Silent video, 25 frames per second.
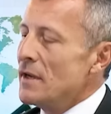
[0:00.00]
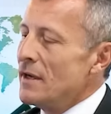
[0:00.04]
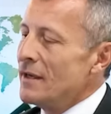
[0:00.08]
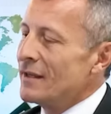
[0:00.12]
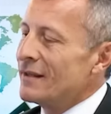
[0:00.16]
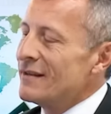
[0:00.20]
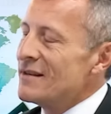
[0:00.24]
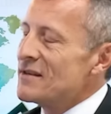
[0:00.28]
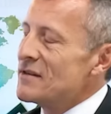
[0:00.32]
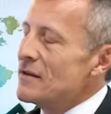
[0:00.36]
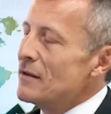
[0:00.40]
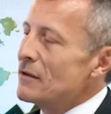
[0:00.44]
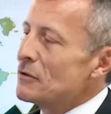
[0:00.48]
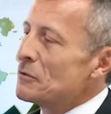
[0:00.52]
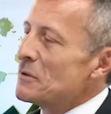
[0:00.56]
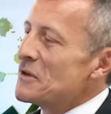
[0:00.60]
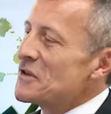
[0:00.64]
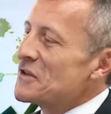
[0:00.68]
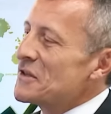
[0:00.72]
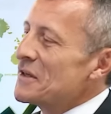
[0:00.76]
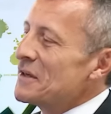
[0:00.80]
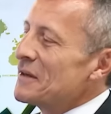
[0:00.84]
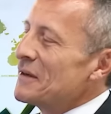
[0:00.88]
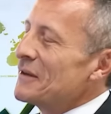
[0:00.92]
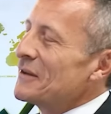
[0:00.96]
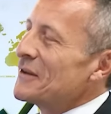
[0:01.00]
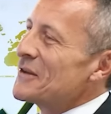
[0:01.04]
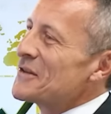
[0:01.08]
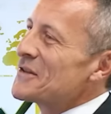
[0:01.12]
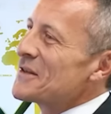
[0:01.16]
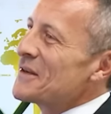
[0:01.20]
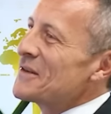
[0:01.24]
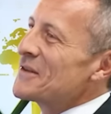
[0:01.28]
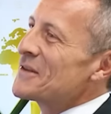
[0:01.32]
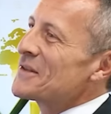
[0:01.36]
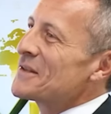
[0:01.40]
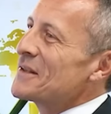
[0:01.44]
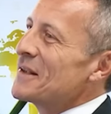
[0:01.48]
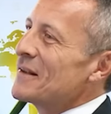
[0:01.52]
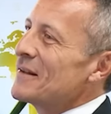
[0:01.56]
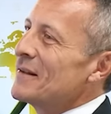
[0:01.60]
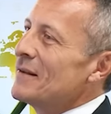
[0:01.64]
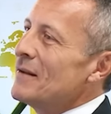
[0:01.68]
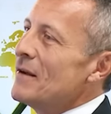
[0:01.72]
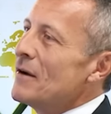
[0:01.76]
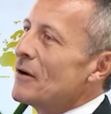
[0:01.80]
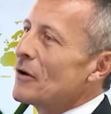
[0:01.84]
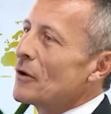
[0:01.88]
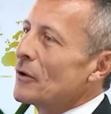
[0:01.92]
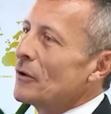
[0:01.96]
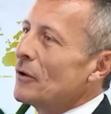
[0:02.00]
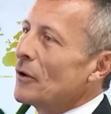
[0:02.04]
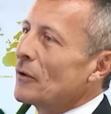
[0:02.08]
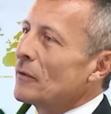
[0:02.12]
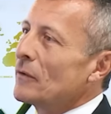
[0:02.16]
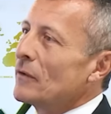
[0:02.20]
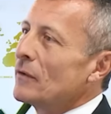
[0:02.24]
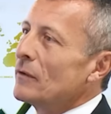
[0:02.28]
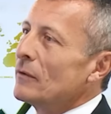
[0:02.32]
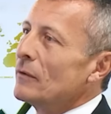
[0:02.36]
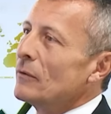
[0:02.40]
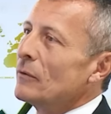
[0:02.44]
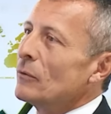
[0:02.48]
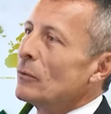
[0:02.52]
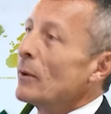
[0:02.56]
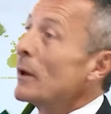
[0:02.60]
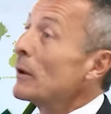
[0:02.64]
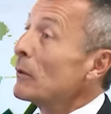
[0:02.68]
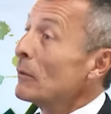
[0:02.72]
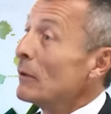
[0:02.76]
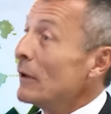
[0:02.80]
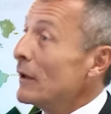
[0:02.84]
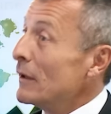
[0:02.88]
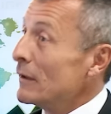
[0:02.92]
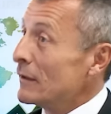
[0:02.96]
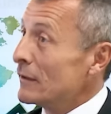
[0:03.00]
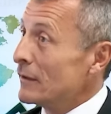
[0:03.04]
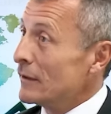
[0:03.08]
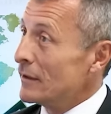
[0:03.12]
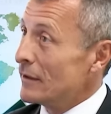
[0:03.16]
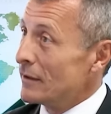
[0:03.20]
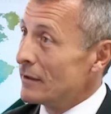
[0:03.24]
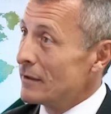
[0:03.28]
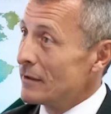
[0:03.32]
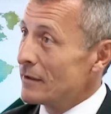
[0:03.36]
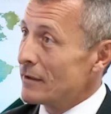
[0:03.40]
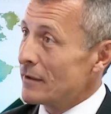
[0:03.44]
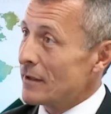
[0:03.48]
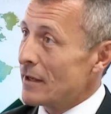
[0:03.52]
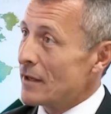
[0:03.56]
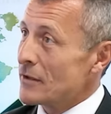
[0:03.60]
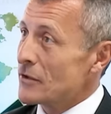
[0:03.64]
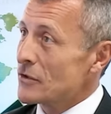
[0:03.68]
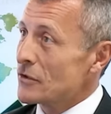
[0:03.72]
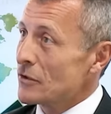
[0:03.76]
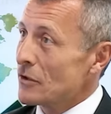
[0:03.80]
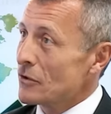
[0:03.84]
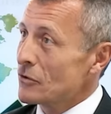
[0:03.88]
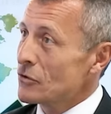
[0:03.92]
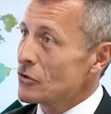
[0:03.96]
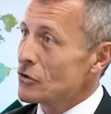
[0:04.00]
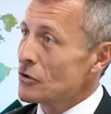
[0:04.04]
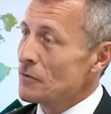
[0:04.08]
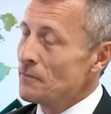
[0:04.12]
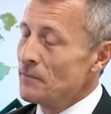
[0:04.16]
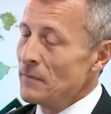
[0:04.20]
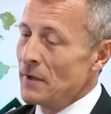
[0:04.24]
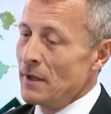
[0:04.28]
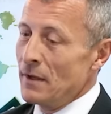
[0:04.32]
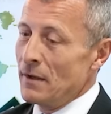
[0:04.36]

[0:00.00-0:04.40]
It is interesting in the sense that they are not regulated as such.